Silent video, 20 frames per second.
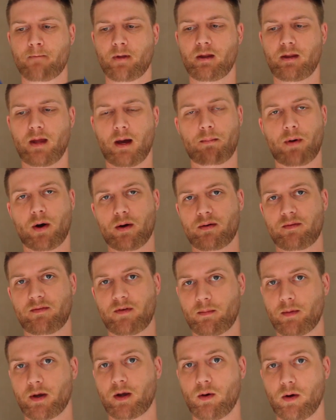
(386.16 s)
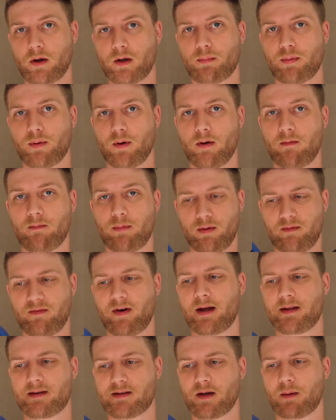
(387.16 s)
Now both of them are going to
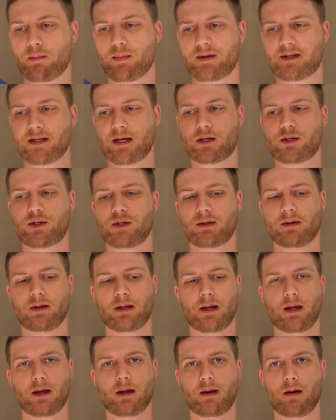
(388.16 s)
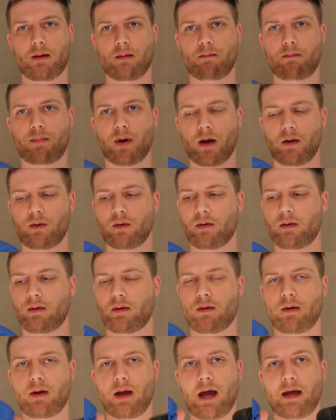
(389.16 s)
provide some protection, but
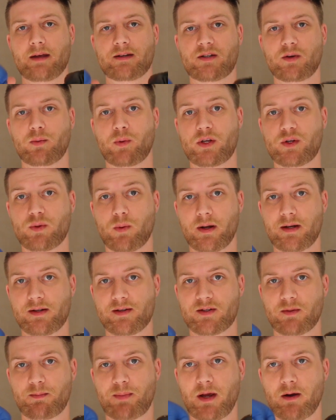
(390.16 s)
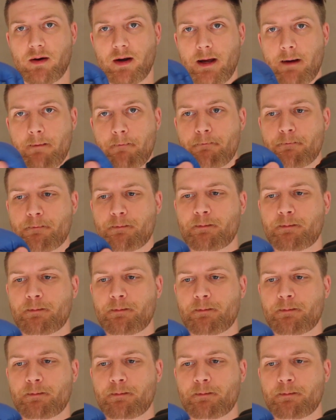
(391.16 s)
as to which one is superior,